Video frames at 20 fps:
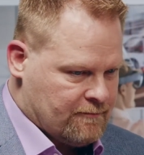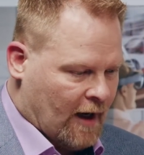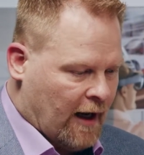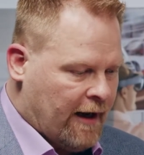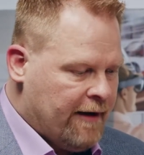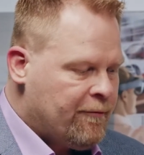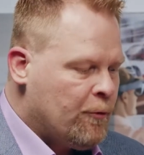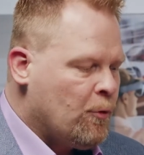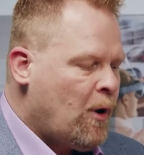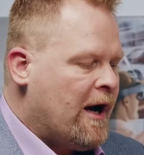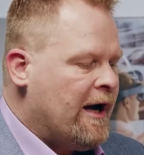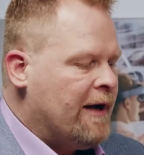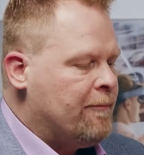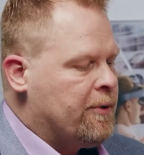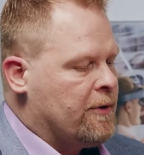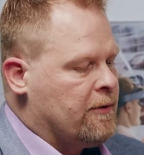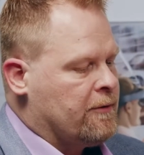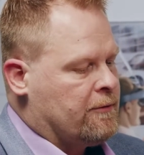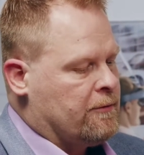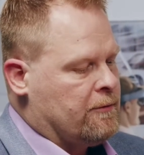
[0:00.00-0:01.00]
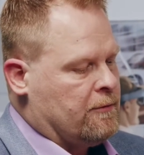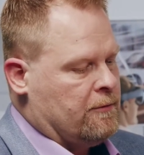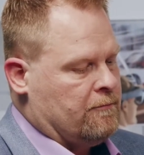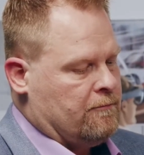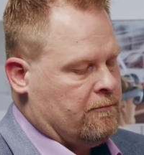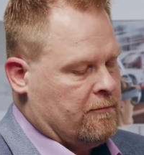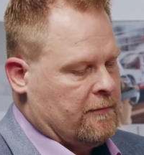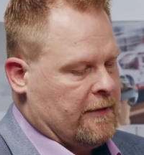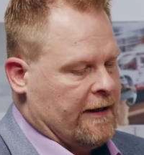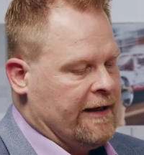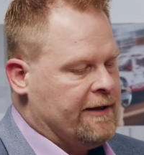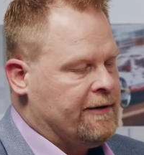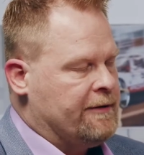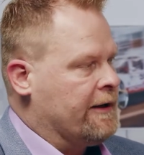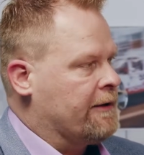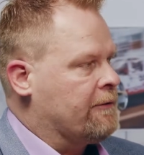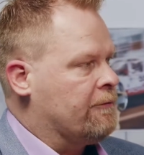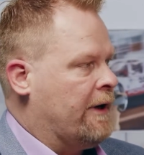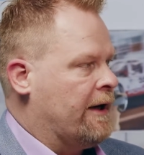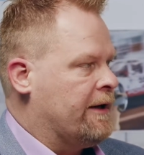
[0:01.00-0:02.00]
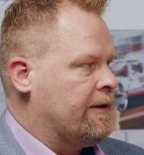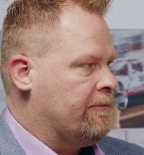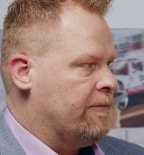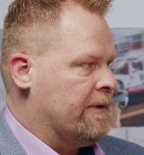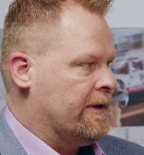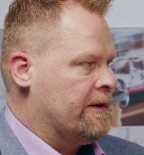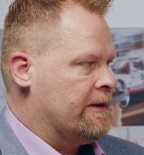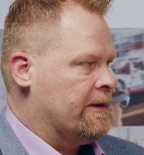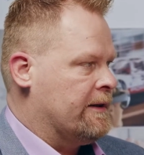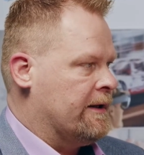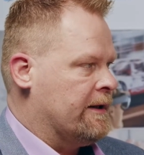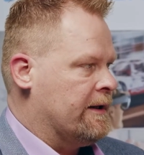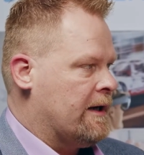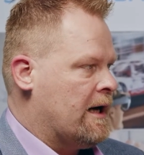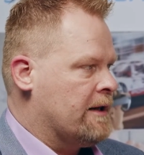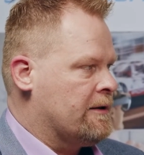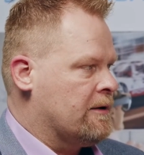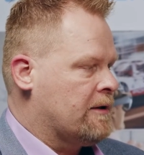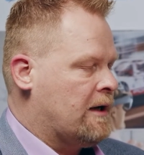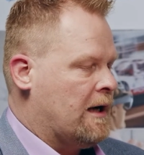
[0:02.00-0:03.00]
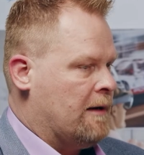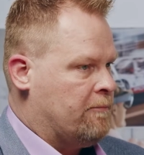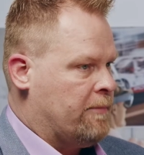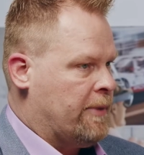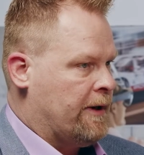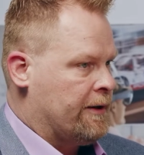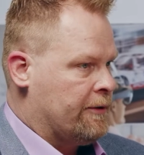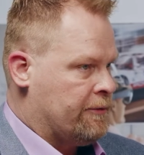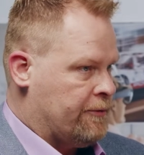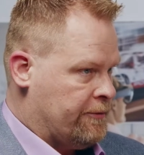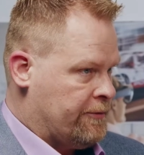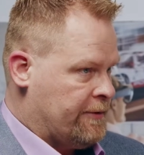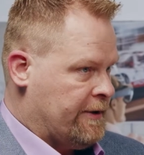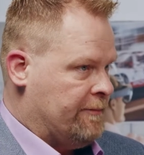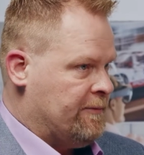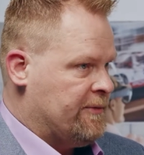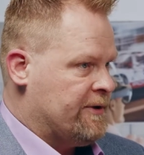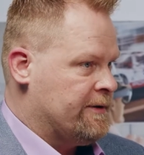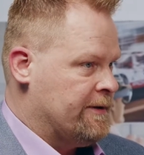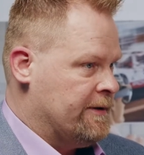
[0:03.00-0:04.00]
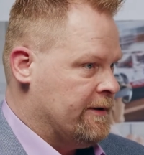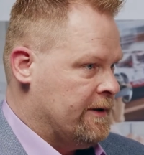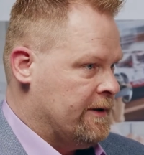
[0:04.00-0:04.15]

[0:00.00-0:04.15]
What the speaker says: if you are able to integrate with the other company systems,